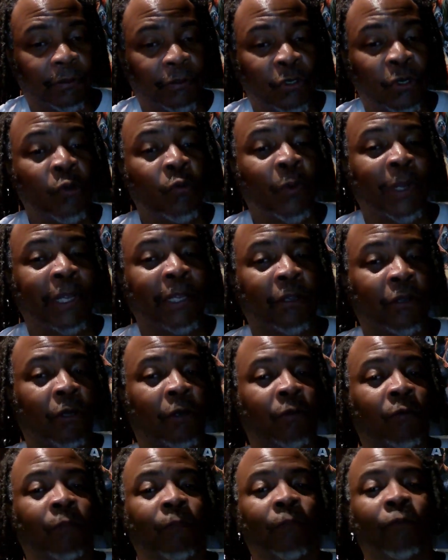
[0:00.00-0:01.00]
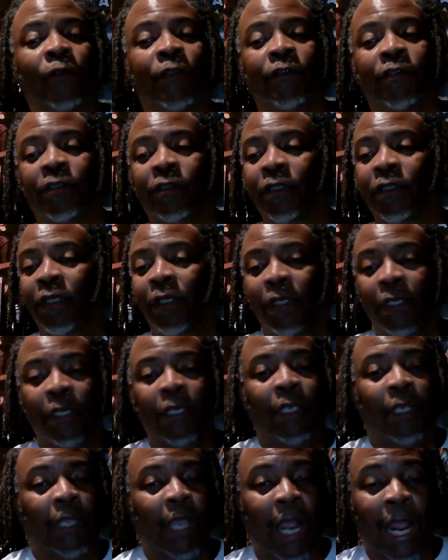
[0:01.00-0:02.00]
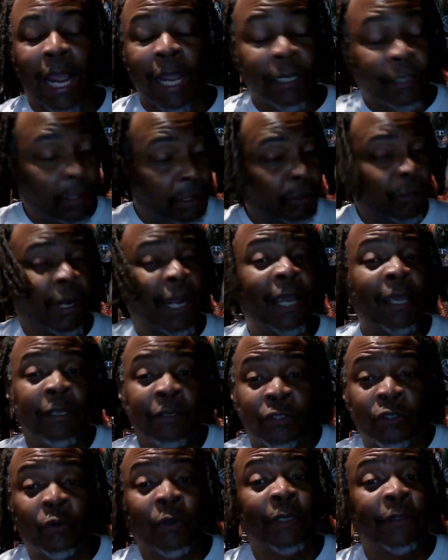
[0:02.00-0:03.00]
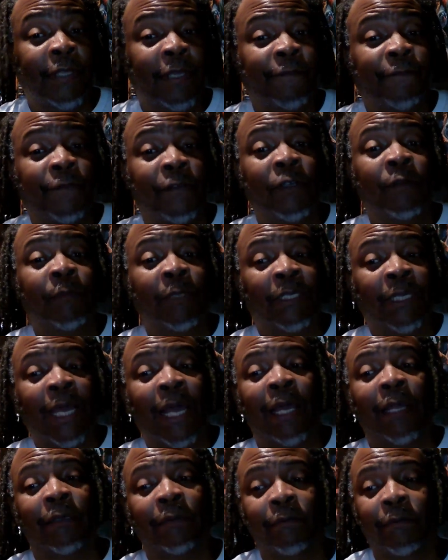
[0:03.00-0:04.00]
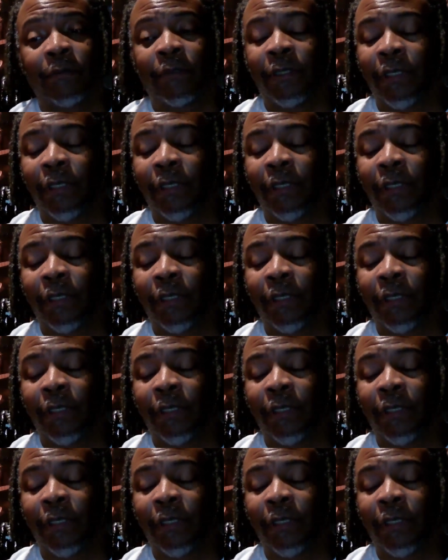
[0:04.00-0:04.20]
No Way Home, which I enjoyed that film a lot.